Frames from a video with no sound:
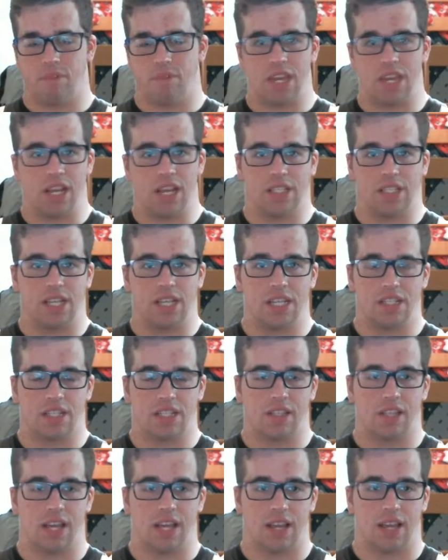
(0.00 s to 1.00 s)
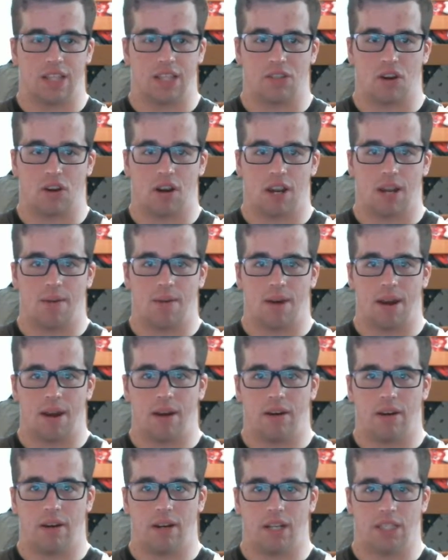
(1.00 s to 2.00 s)
egotistically, I like talking about
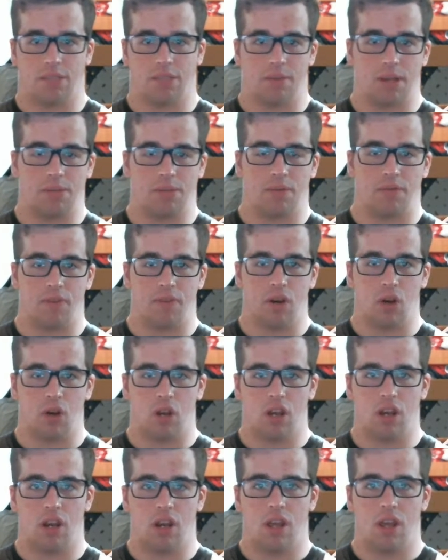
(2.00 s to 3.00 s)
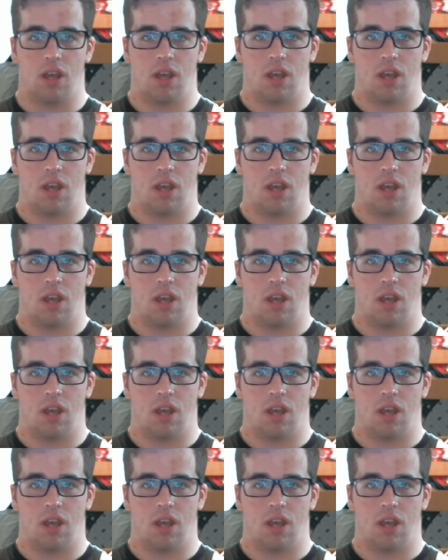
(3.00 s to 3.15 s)
it because it makes me feel good.